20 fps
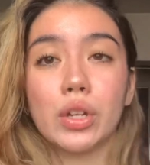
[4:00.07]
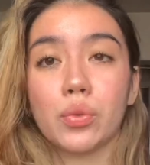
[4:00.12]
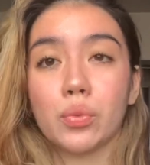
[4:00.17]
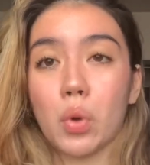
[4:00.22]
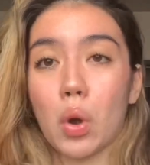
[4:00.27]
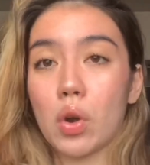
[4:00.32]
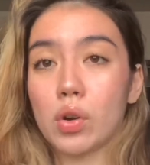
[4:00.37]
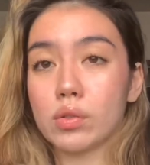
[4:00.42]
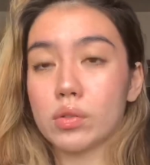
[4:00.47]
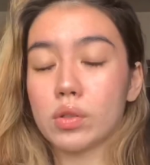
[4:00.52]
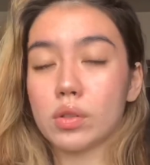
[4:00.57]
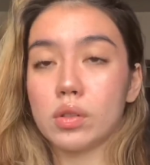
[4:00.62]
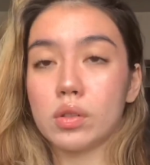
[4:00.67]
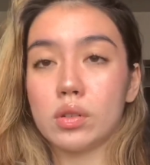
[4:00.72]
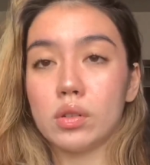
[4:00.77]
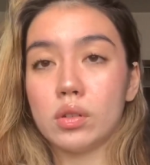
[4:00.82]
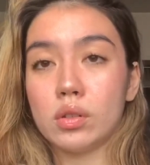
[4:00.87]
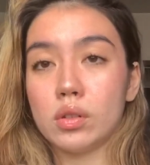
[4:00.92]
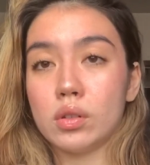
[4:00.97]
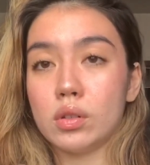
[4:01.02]
wrongs.
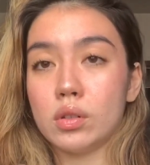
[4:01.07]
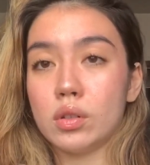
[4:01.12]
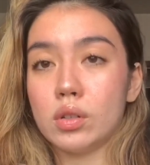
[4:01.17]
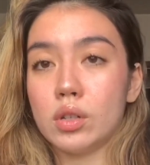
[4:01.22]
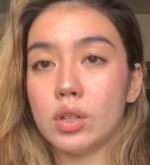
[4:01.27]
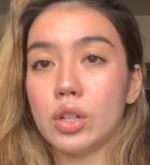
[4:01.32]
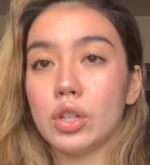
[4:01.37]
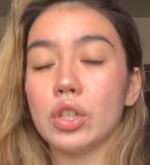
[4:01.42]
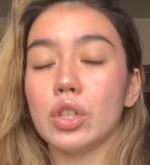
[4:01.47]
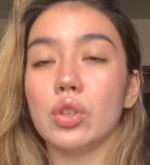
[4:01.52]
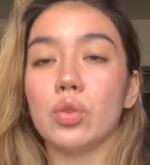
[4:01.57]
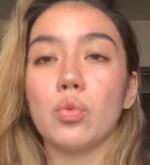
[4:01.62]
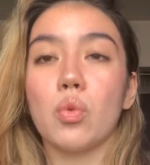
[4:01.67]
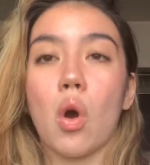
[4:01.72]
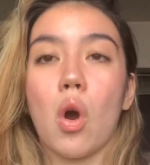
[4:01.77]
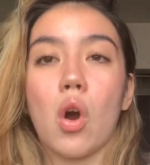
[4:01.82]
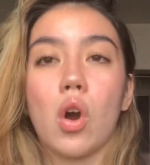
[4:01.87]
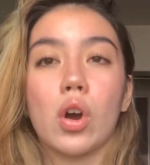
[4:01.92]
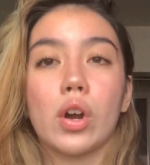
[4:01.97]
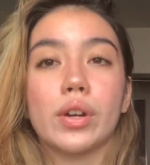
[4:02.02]
You
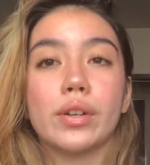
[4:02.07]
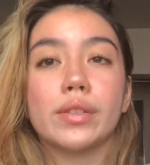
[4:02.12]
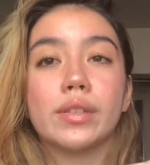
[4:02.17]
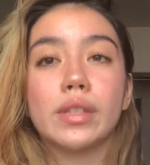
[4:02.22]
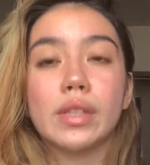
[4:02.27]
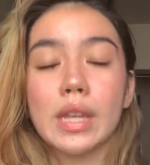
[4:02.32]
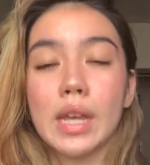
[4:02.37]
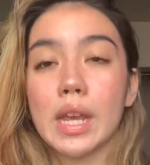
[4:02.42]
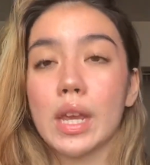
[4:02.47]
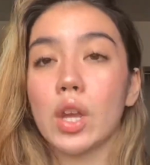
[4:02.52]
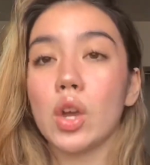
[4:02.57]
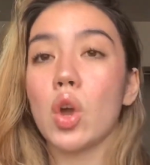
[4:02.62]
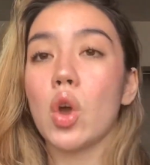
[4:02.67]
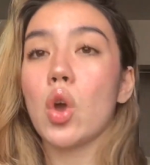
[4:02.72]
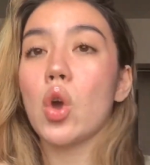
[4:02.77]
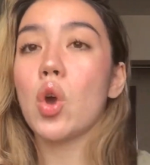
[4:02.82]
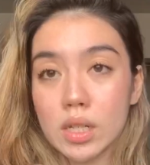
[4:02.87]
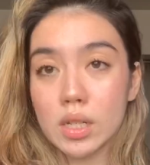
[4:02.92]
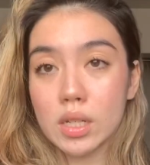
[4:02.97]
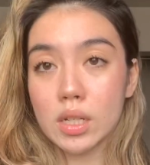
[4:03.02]
are seeing
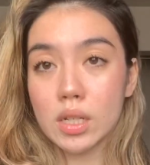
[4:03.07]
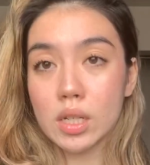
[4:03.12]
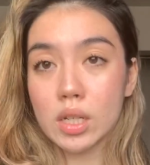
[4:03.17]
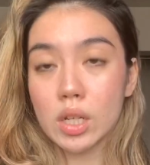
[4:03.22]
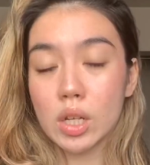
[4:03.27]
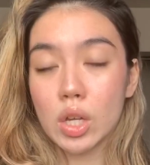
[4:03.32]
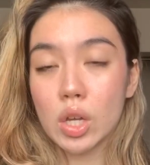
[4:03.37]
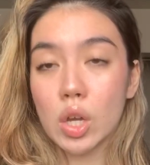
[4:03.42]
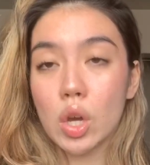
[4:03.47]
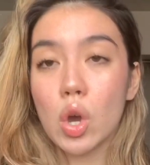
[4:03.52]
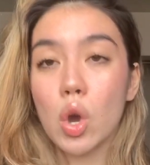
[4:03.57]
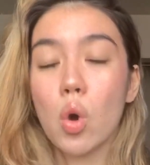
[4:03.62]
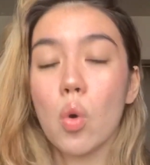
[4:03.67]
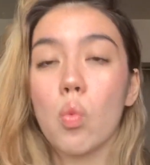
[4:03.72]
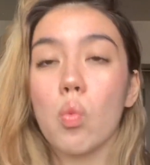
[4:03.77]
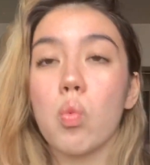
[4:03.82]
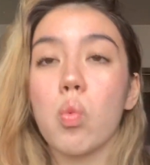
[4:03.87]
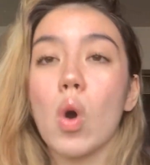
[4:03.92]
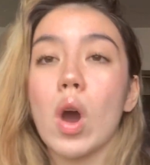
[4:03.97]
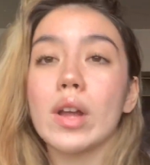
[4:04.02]

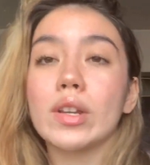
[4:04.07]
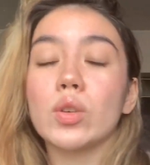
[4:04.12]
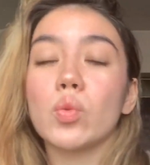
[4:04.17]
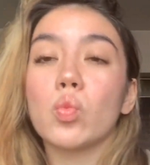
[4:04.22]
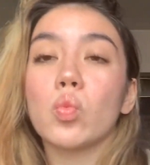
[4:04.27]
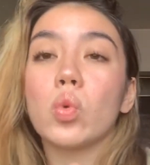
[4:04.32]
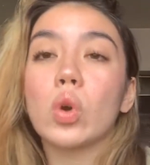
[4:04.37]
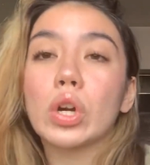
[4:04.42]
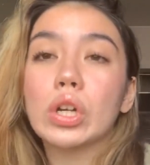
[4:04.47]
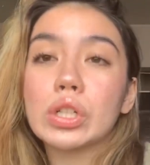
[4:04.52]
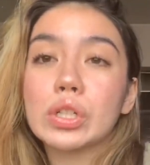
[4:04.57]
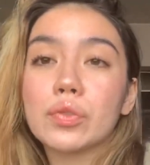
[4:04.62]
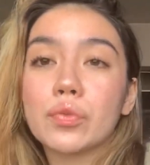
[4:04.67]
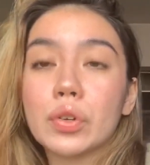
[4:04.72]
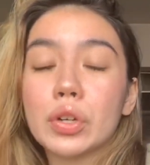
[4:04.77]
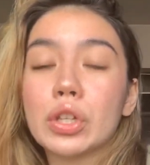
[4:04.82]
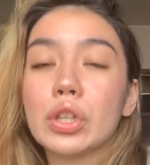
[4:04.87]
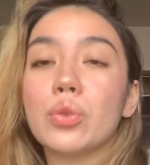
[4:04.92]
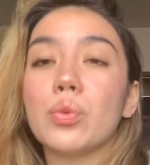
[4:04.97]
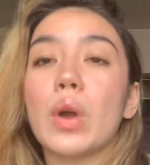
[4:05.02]
what works for
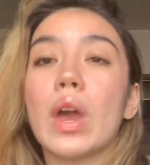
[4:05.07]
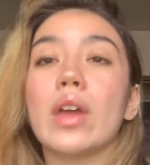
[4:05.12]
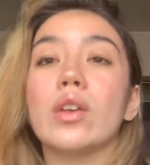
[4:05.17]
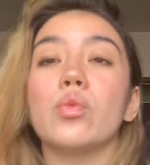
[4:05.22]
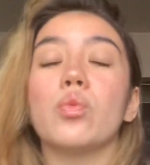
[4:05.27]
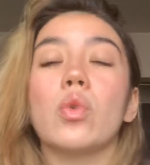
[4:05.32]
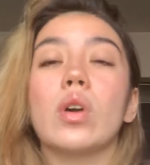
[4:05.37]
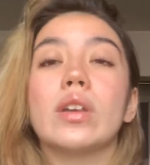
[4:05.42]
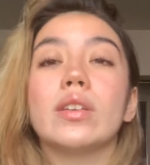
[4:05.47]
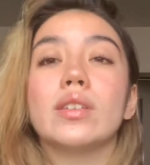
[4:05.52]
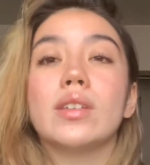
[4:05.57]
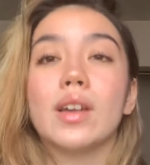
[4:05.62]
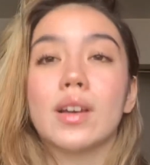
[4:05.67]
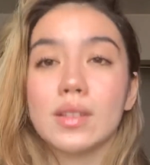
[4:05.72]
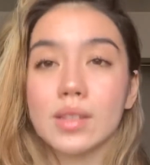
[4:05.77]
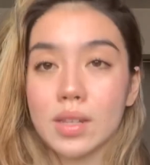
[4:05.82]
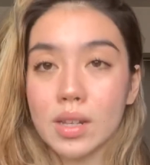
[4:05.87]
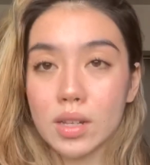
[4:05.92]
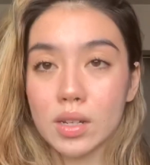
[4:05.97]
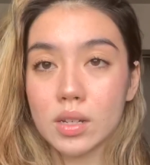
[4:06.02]
you and what
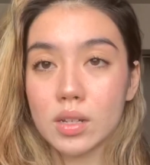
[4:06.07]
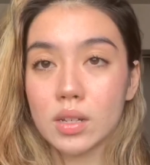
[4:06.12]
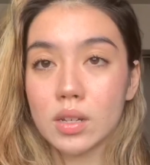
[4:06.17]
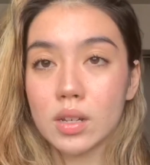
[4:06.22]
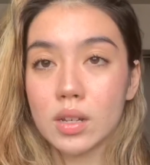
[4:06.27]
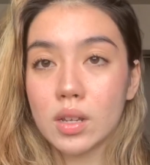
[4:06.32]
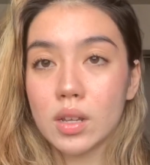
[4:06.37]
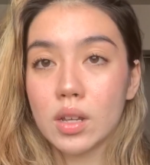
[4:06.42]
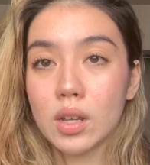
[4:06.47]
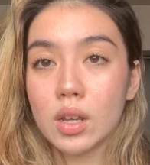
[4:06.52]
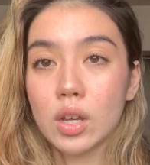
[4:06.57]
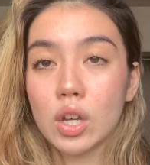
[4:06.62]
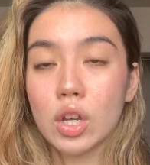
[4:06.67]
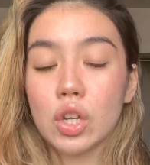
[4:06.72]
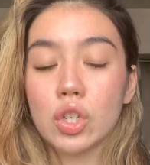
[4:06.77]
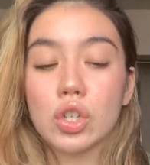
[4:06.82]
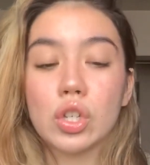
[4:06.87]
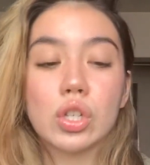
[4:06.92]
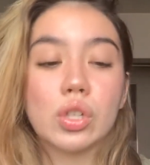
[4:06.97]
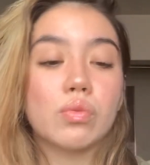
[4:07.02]
doesn't.
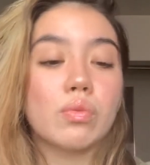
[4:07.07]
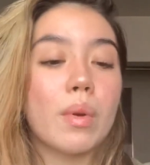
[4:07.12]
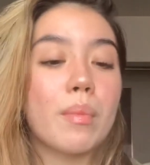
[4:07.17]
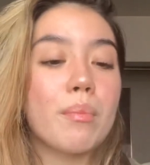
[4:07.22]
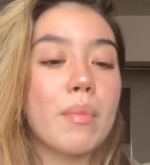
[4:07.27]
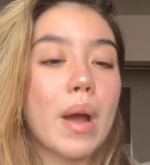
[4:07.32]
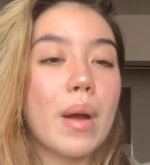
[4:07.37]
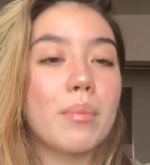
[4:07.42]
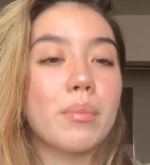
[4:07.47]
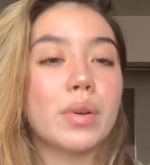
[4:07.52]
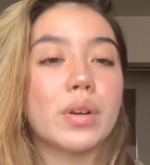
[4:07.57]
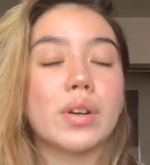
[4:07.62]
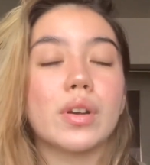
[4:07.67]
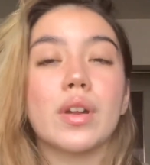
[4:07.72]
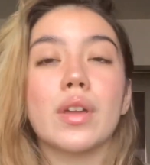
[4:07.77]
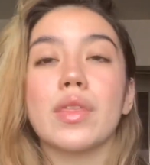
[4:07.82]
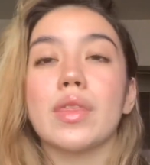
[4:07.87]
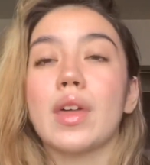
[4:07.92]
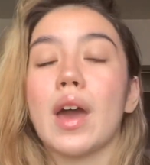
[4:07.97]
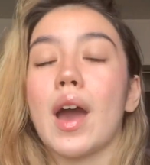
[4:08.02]
Just remember
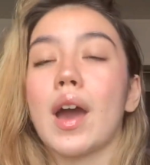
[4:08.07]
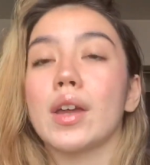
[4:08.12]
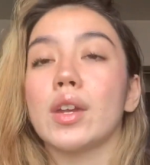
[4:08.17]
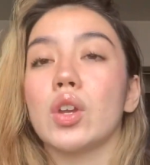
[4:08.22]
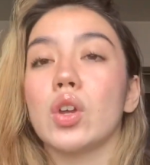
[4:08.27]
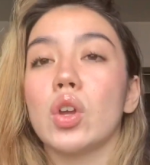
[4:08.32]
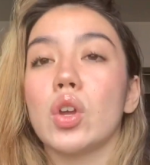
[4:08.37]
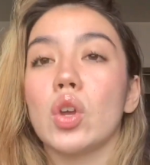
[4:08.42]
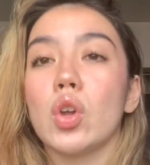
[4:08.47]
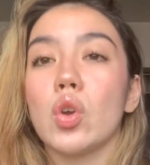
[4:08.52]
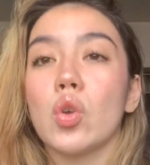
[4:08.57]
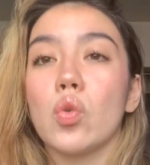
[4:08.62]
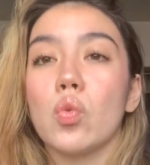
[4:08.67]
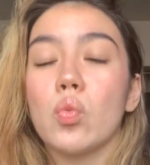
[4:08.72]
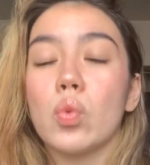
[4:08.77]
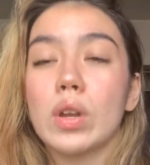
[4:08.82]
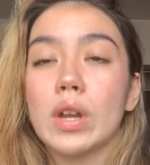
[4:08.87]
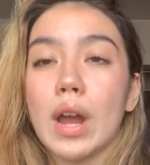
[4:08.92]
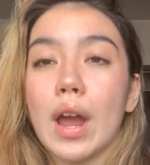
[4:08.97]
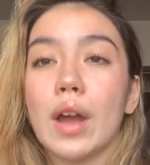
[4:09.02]
that
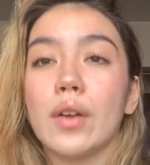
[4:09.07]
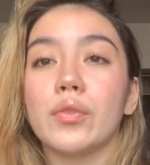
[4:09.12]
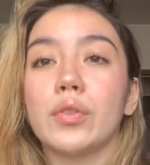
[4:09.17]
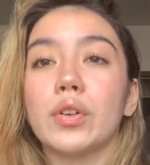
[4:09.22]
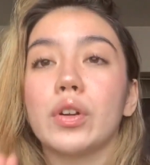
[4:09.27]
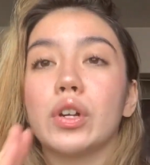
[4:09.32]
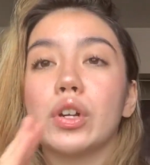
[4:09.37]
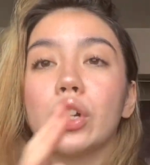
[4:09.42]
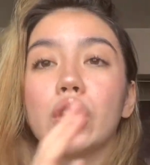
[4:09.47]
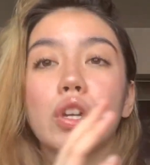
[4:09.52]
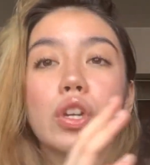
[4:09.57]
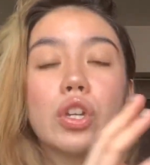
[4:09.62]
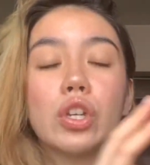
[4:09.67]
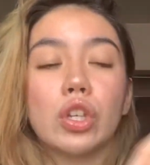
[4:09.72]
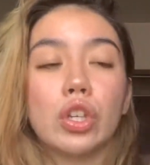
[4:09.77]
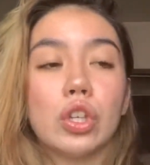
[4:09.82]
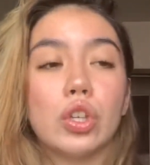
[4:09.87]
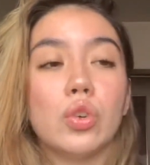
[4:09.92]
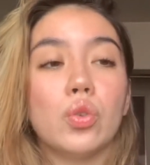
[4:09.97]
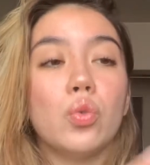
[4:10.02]
whatever
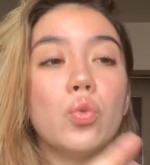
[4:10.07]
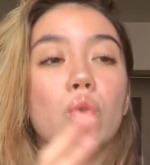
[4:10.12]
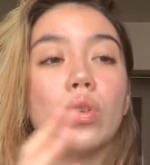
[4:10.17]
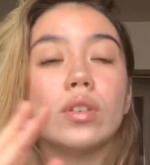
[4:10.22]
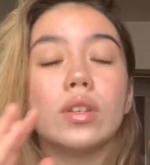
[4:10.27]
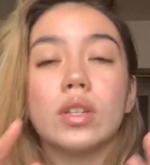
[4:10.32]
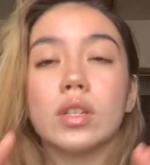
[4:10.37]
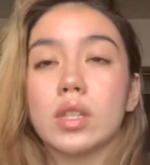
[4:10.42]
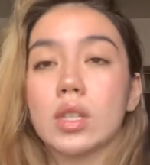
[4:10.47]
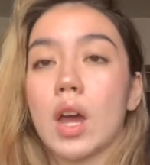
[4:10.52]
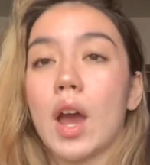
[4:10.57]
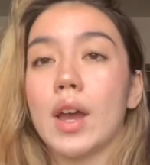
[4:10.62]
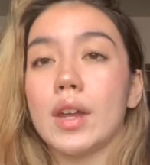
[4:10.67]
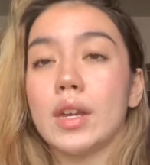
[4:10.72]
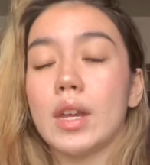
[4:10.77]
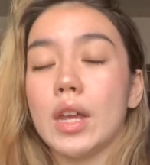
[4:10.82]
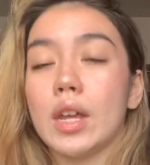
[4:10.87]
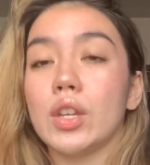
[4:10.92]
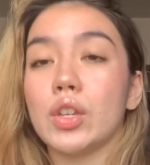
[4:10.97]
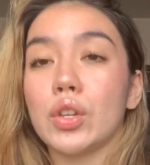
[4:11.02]
you decide
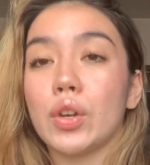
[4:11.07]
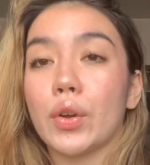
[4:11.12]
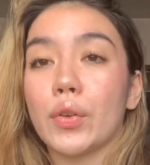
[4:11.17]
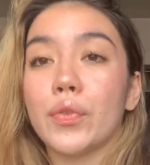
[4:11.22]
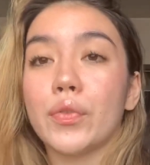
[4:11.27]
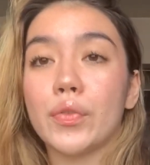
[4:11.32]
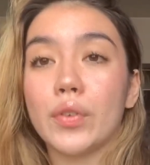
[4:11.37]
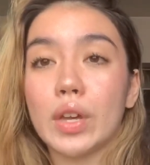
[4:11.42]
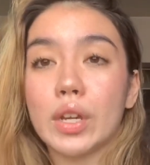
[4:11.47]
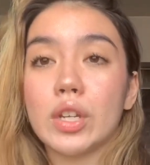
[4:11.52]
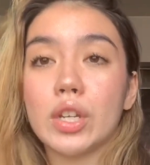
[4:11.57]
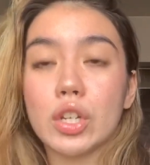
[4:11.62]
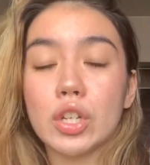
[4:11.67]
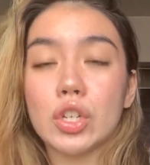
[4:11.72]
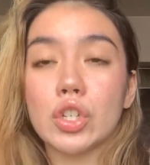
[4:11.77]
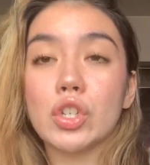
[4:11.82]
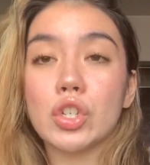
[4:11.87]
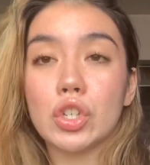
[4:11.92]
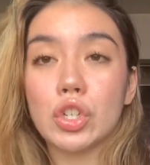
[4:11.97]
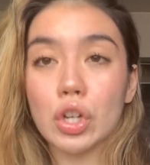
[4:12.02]
in your
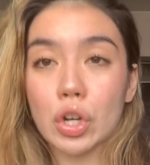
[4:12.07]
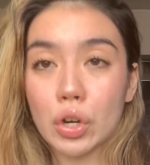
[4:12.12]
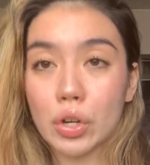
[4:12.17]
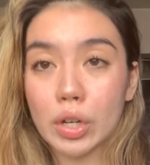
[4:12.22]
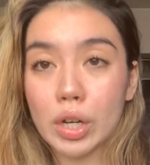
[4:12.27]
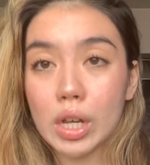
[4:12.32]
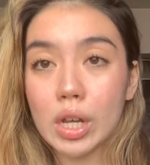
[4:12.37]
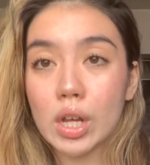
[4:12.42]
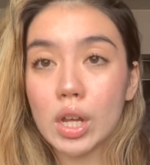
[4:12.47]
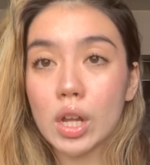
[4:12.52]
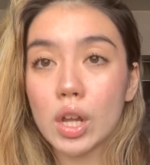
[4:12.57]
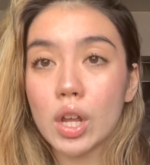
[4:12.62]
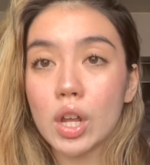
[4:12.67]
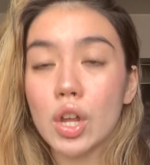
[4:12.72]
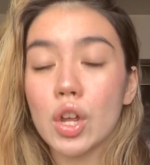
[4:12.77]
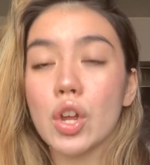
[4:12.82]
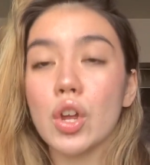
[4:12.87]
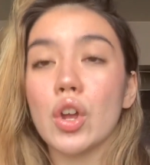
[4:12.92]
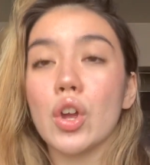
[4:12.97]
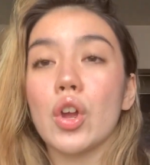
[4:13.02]
fitness journey,
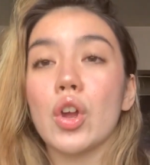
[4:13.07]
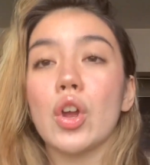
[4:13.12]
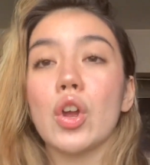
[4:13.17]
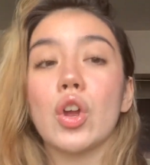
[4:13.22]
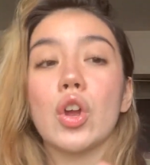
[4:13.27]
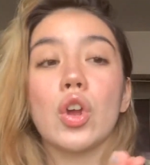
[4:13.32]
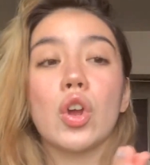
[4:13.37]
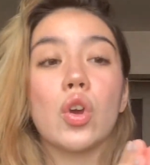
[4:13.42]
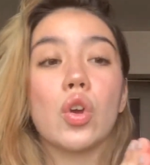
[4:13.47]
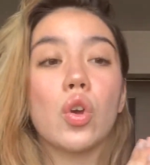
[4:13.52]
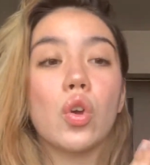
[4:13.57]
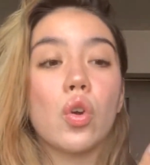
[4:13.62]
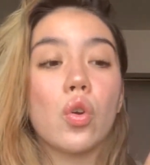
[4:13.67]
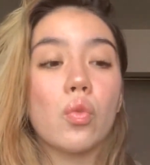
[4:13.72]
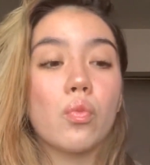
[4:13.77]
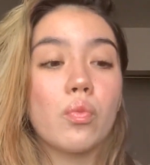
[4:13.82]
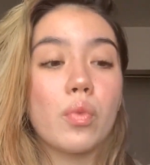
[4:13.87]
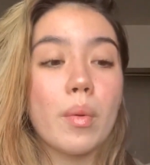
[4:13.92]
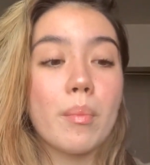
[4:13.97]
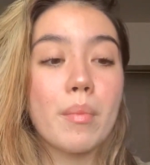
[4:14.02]

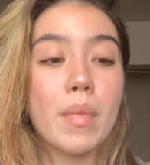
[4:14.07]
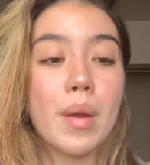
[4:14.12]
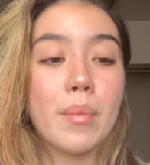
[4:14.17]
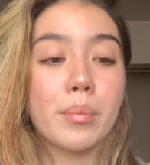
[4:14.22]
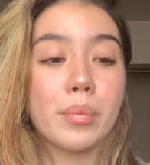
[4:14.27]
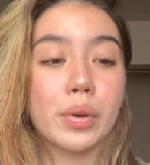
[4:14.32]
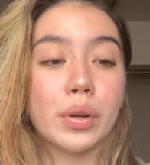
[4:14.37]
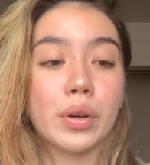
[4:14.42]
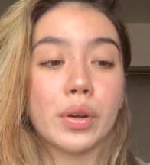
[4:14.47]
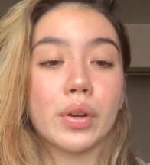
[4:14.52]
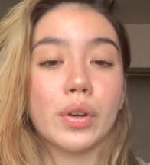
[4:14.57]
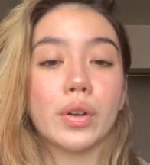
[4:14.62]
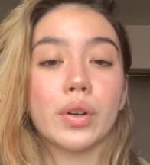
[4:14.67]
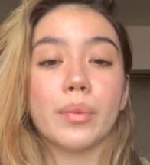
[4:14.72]
remember,